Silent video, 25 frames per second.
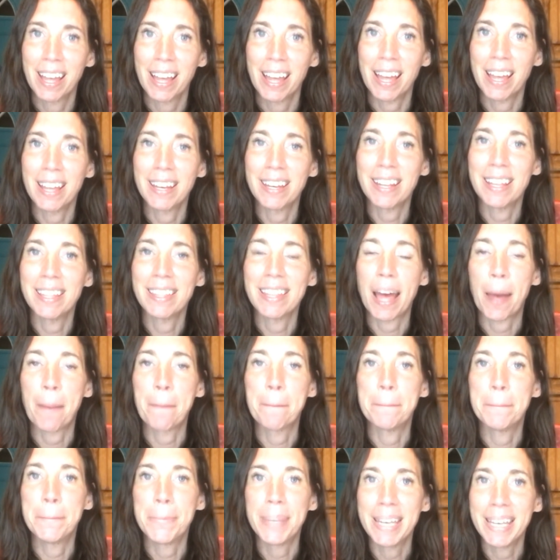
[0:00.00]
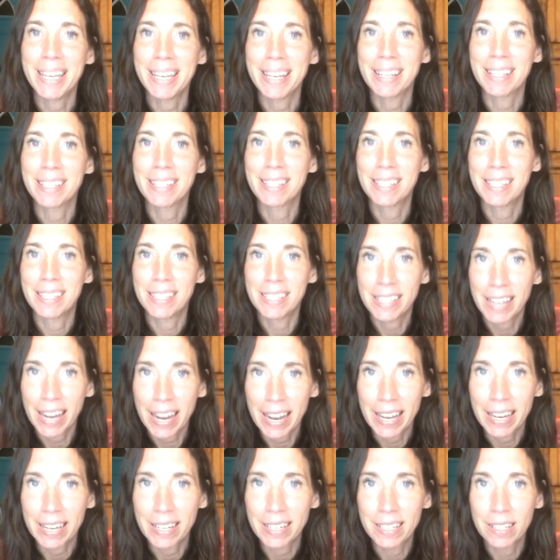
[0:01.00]
And in that being
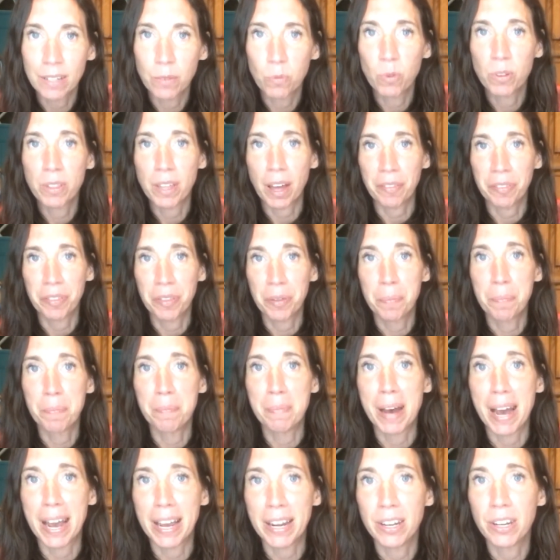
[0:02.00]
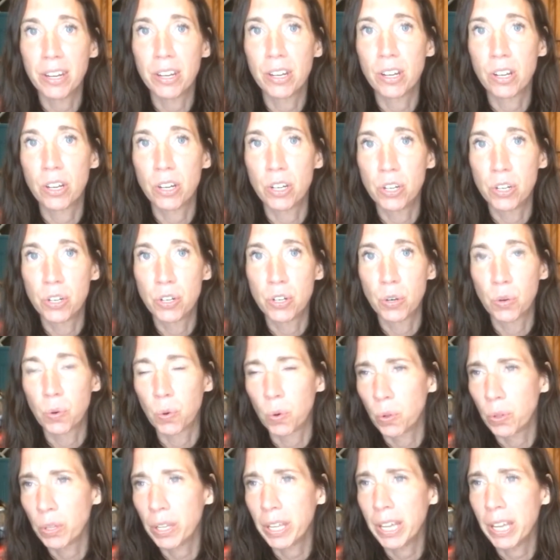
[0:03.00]
state, without the mind
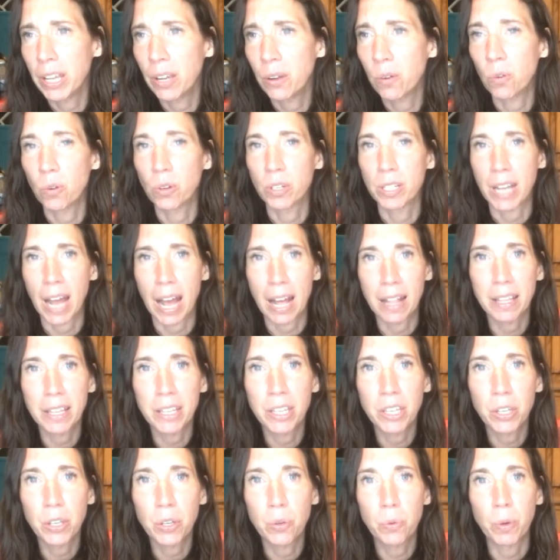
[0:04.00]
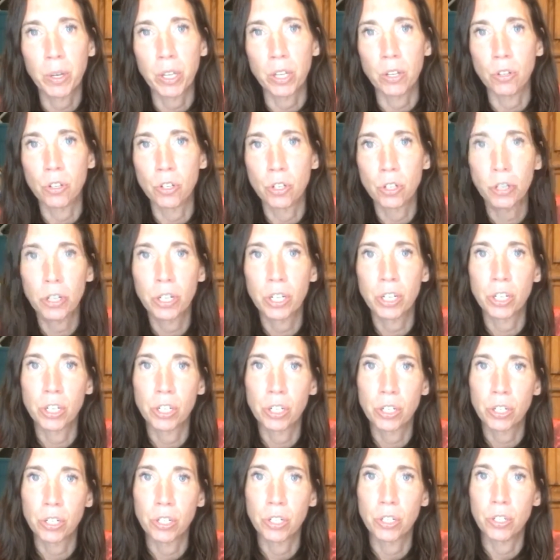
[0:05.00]
controlling or telling you what you should and
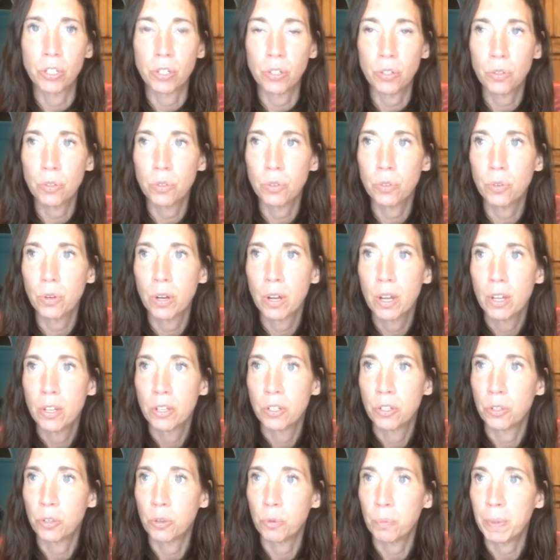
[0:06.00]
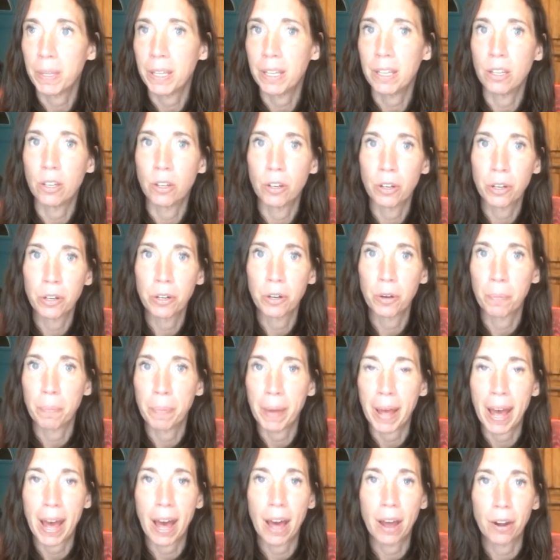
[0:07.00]
shouldn't do to be good or
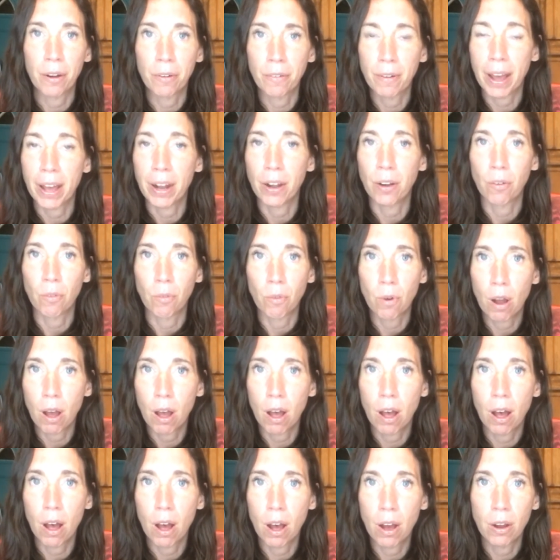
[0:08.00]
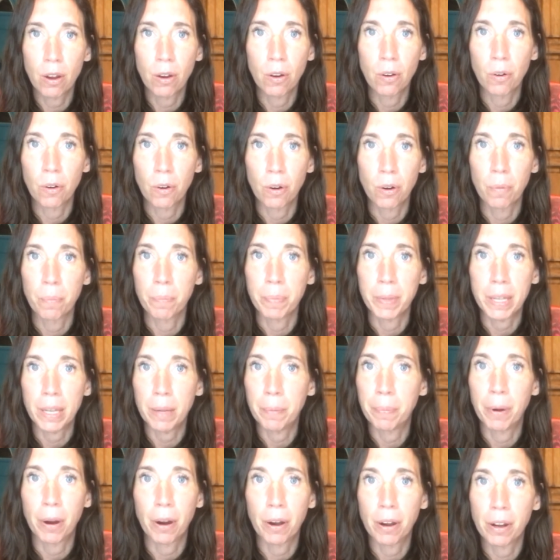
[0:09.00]
bad or right or wrong, or be a
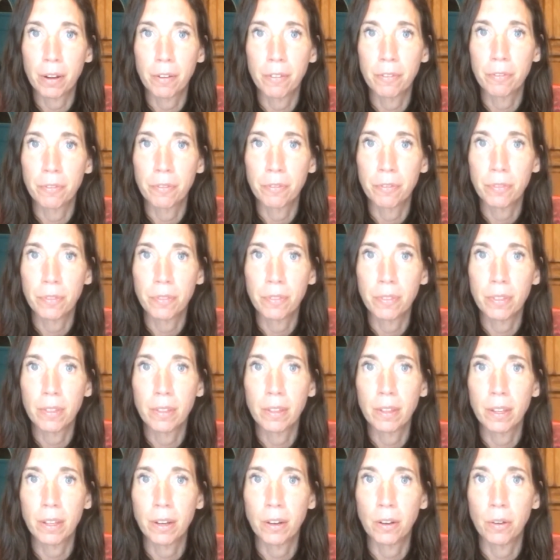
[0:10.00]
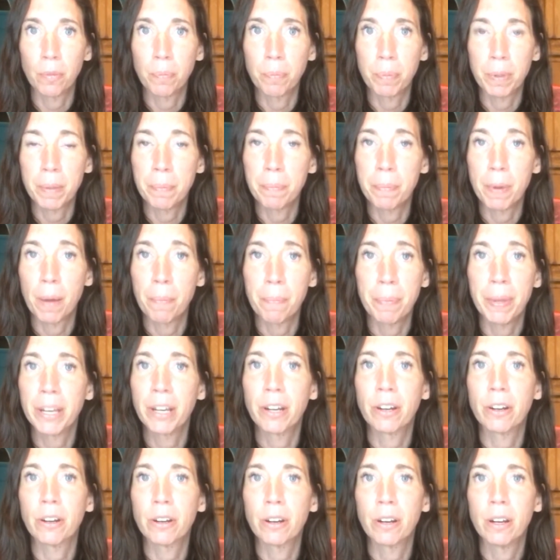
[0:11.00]
part of, you know, be a
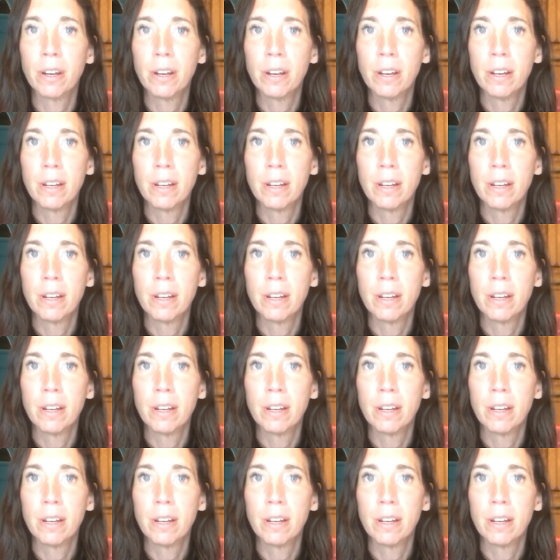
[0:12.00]
bigger